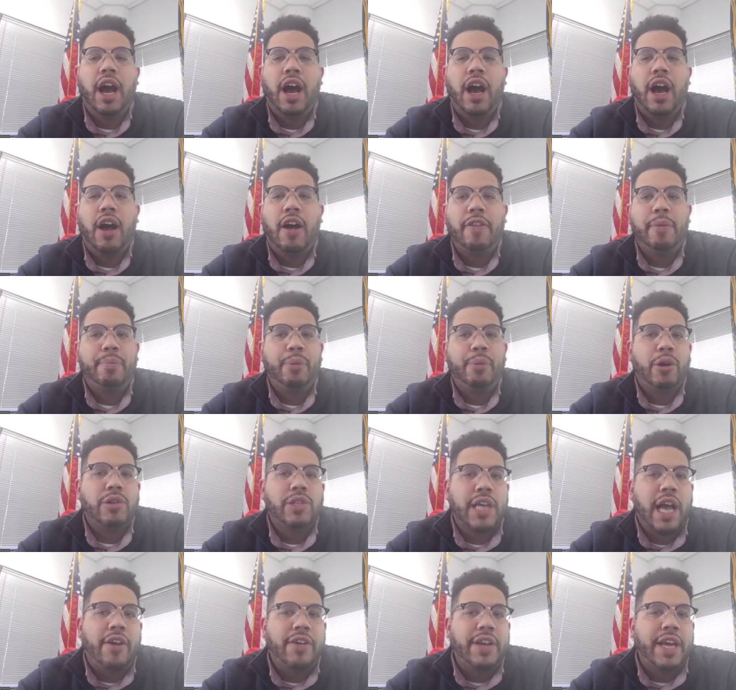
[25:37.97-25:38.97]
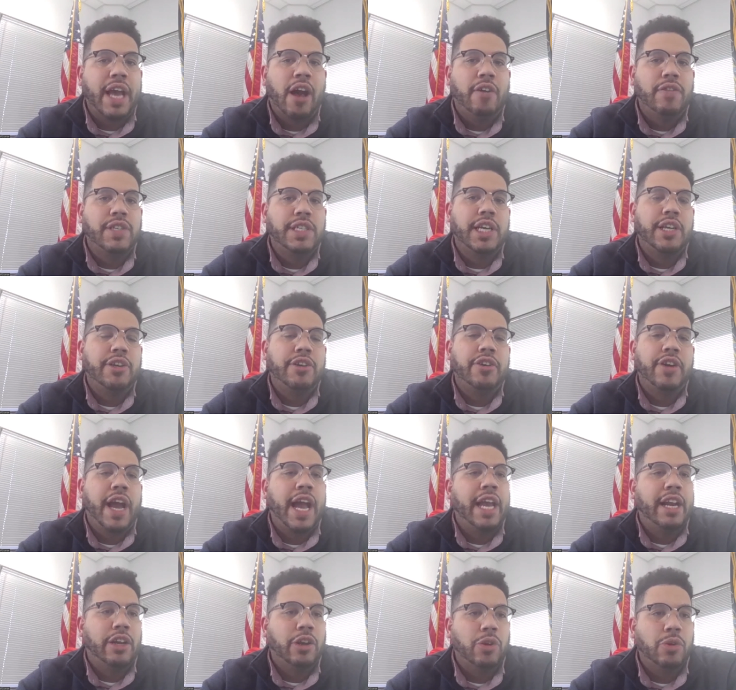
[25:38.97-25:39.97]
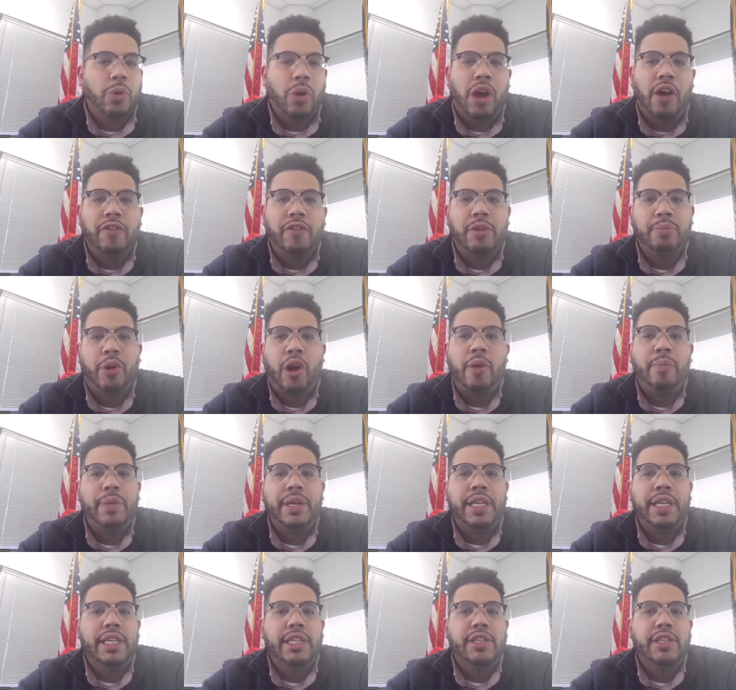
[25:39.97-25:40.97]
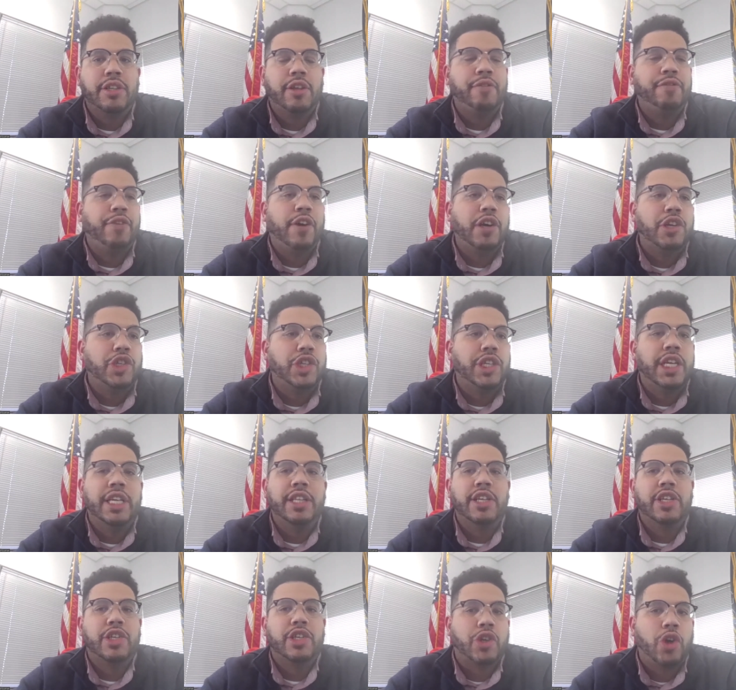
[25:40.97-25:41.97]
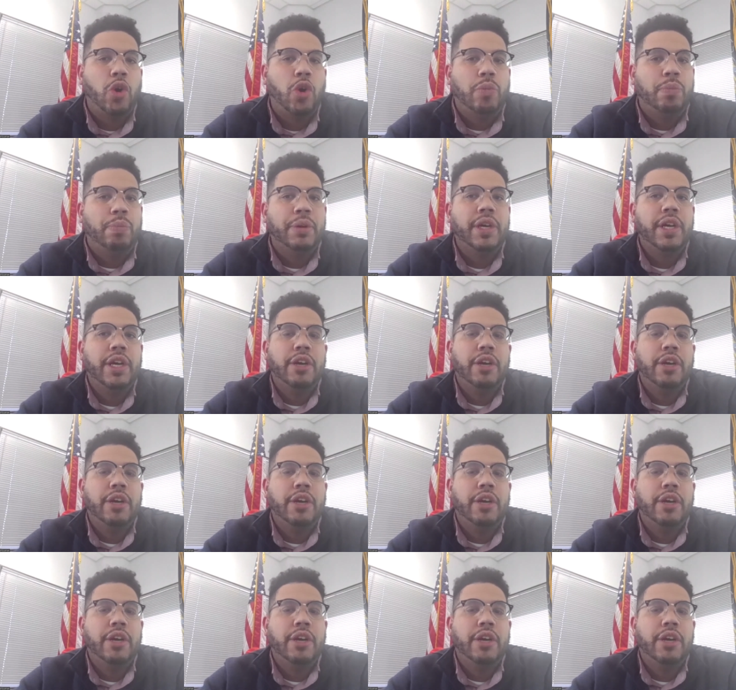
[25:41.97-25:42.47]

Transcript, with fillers: uh, the Berks County Health Center and a local health department is the function and the scope,